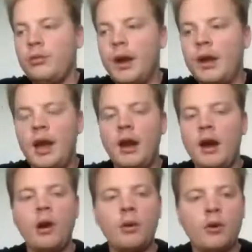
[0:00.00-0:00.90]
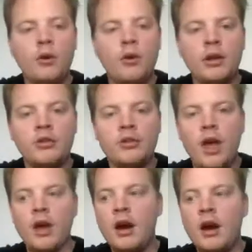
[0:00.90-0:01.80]
So right now our recordings
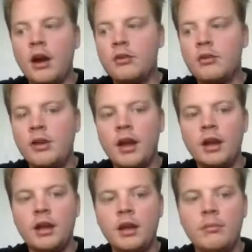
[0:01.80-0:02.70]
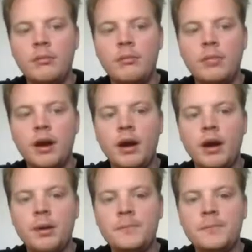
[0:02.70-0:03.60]
stay on our site and
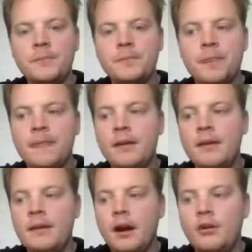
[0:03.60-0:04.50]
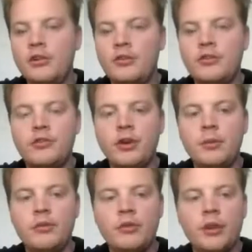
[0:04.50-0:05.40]
are just
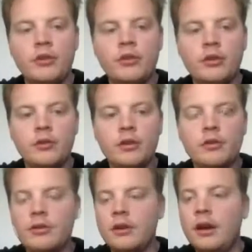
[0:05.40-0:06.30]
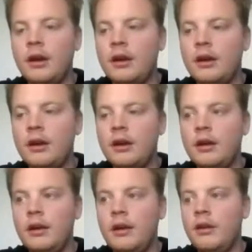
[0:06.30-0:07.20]
streamed through our service.
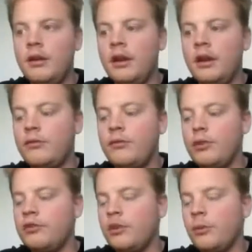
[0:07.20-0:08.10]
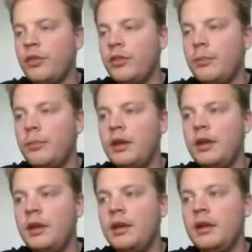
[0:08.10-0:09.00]
In the near future, what they'll
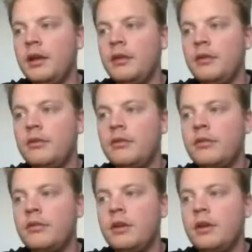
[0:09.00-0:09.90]
be is